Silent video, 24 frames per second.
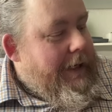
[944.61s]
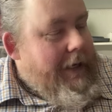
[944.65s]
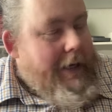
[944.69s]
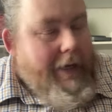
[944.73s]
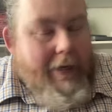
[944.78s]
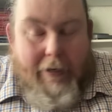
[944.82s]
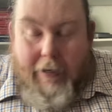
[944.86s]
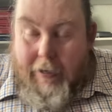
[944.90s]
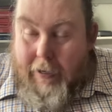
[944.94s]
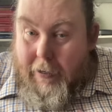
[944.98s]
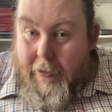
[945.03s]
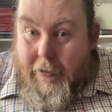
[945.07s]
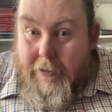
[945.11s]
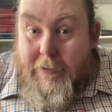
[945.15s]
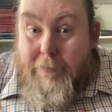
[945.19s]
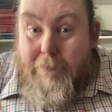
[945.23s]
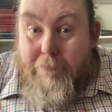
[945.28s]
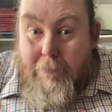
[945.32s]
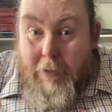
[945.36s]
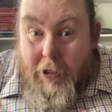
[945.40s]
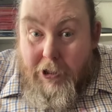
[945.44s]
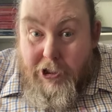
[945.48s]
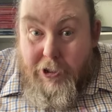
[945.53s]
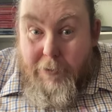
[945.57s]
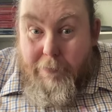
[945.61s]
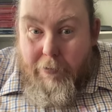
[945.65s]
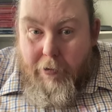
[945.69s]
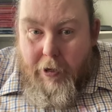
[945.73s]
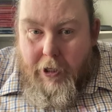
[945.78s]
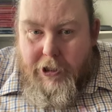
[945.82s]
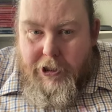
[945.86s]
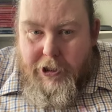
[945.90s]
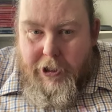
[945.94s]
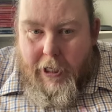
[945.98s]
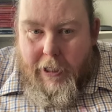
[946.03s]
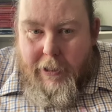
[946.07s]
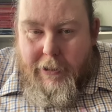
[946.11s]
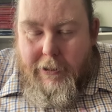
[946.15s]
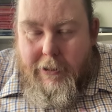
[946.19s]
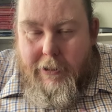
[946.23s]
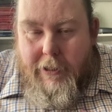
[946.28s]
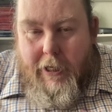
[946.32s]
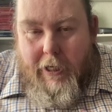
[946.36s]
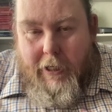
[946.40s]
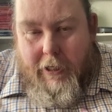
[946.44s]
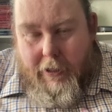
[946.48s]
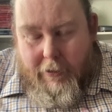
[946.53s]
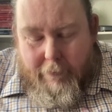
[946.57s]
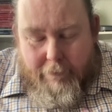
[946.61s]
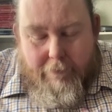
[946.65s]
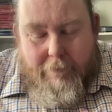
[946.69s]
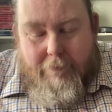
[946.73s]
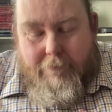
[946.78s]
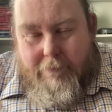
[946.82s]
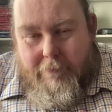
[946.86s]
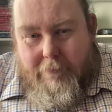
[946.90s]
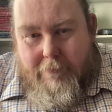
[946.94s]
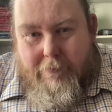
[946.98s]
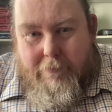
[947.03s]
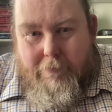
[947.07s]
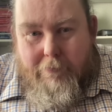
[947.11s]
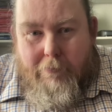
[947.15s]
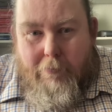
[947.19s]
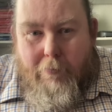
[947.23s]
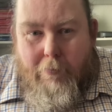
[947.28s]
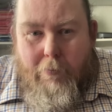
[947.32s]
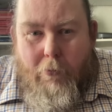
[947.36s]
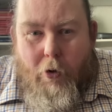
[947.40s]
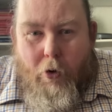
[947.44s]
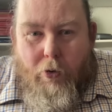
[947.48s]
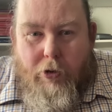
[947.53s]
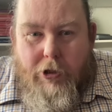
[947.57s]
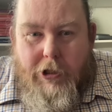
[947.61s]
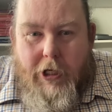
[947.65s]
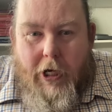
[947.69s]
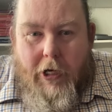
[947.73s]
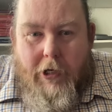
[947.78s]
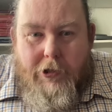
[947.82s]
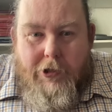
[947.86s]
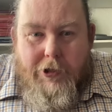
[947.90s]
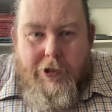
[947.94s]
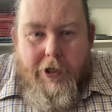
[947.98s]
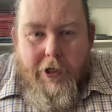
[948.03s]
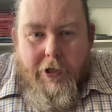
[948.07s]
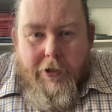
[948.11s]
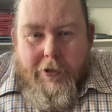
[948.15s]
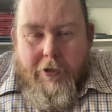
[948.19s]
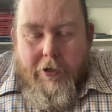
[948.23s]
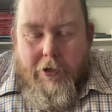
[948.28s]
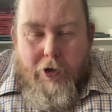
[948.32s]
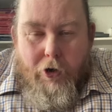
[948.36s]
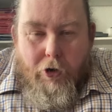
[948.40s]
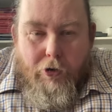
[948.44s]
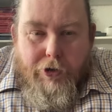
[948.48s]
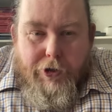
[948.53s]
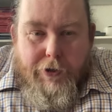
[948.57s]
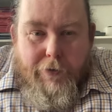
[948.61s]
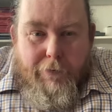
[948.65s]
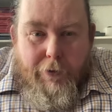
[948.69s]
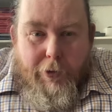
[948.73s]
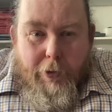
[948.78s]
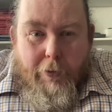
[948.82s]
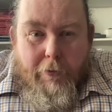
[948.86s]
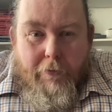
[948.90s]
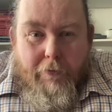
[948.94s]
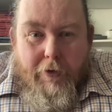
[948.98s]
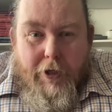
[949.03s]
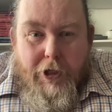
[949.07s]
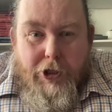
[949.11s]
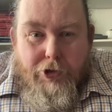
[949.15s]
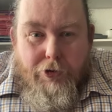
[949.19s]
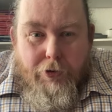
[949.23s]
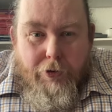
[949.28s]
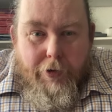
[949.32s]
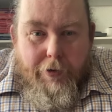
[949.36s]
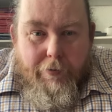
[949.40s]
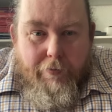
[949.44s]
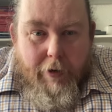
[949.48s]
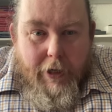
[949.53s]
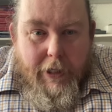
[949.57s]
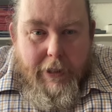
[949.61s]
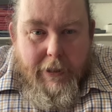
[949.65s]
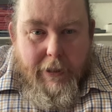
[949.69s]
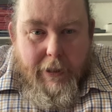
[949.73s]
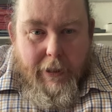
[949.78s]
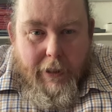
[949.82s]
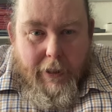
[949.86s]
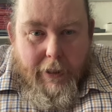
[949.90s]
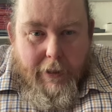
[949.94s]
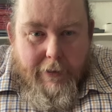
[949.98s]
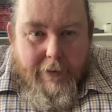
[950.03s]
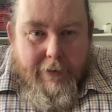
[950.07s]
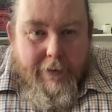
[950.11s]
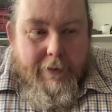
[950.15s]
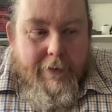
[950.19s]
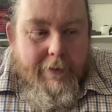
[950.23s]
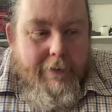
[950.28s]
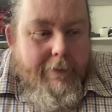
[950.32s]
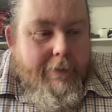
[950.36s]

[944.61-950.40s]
it's much appreciated, and I'm more touched that lots of you have enjoyed reading it,